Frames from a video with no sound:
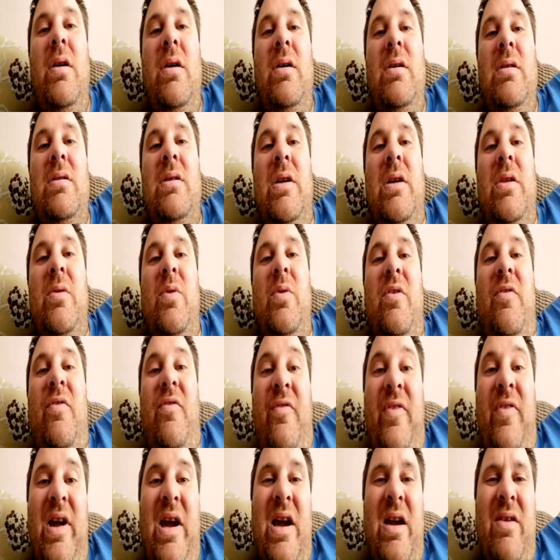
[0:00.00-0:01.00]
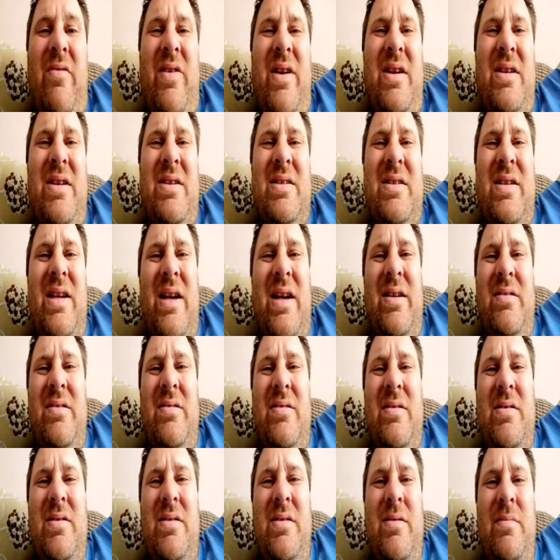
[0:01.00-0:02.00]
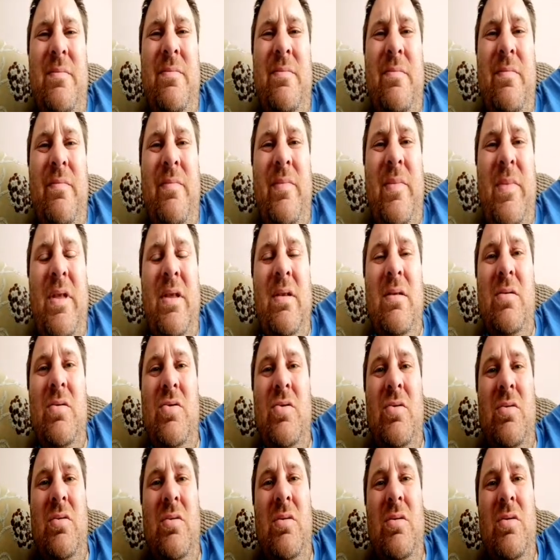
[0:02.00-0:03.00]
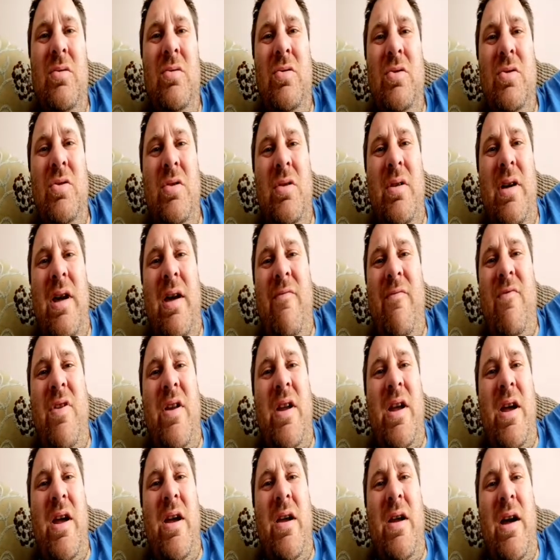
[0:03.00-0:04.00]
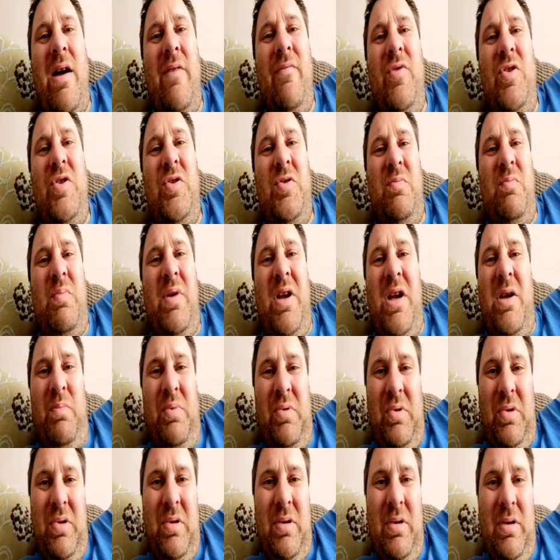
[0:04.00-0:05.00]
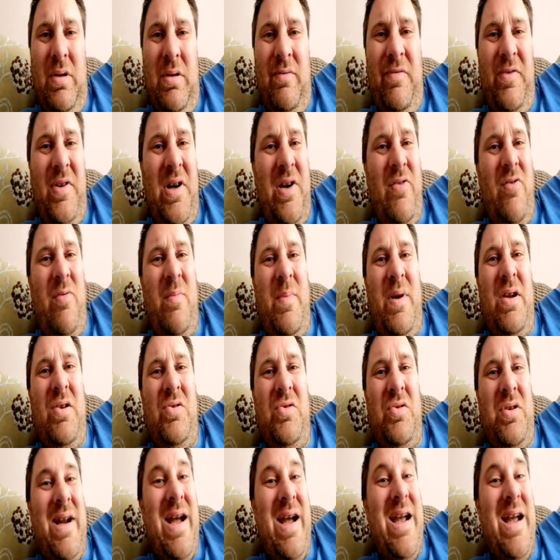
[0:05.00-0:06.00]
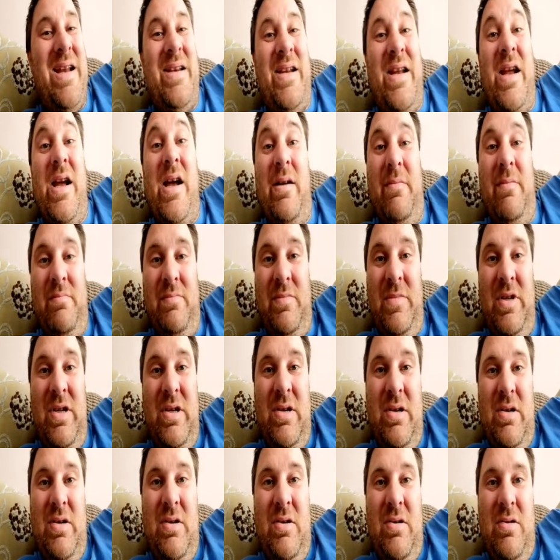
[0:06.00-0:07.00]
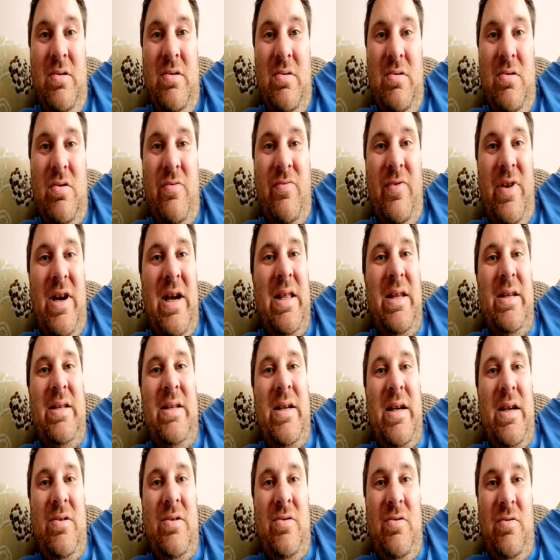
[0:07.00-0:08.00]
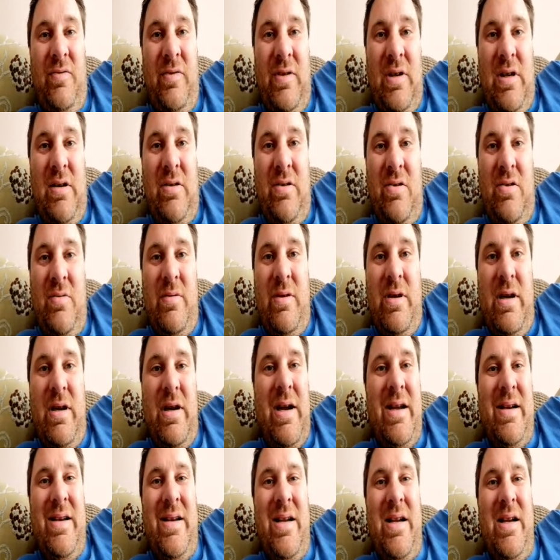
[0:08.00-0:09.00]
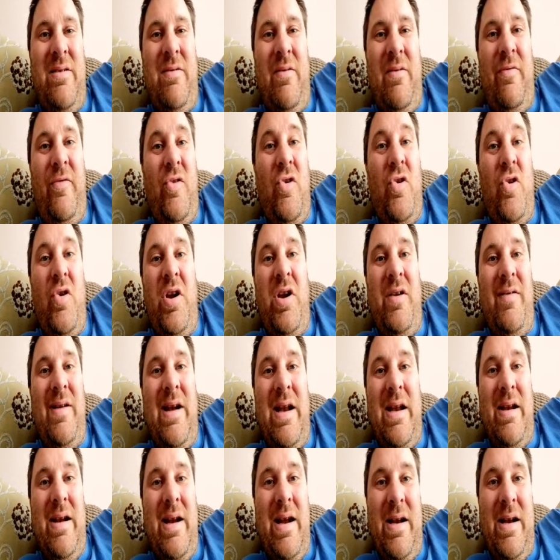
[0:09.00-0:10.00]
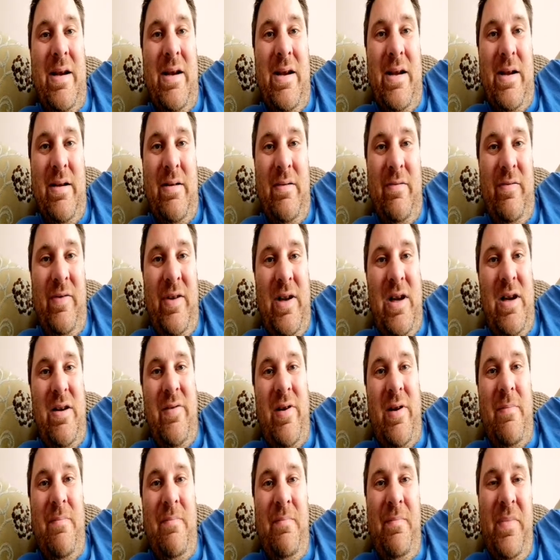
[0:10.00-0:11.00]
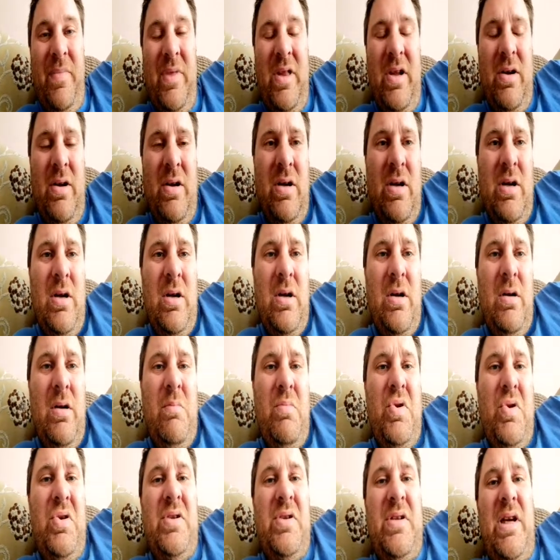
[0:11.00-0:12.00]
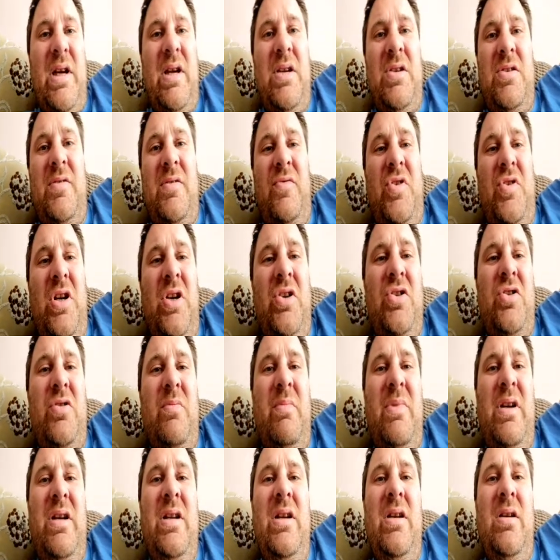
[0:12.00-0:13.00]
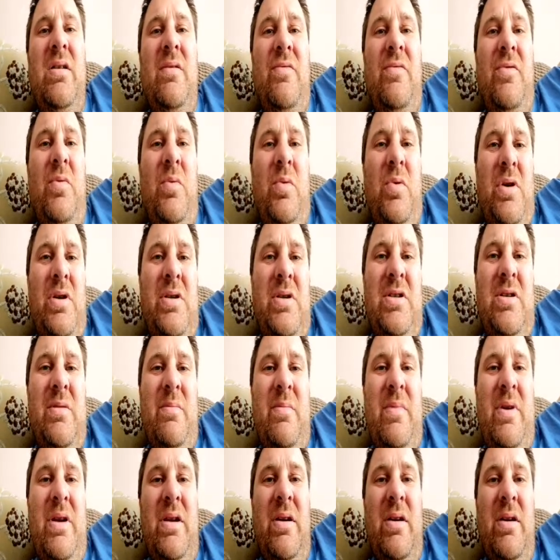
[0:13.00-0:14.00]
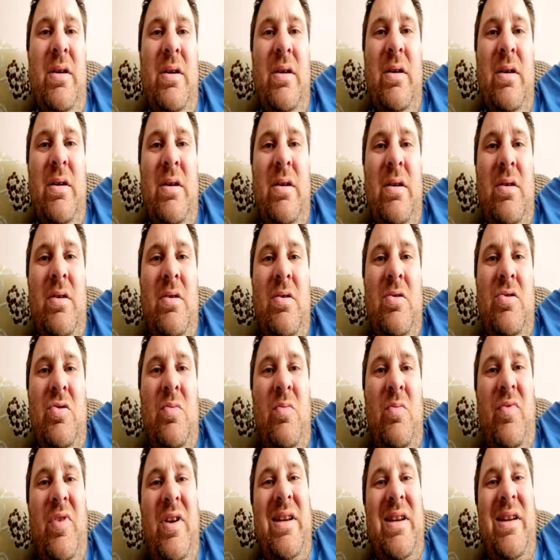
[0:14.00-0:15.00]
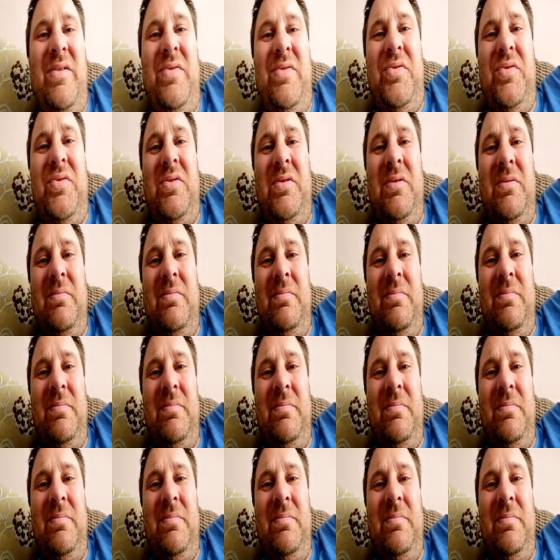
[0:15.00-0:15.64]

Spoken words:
It's like the word theory in science. To everyday average people, theory means an idea, not reality, stuff like that. You know what I mean? An idea, a thought in your head, an idea, theory. But in science they've changed the meaning of the word to mean something different.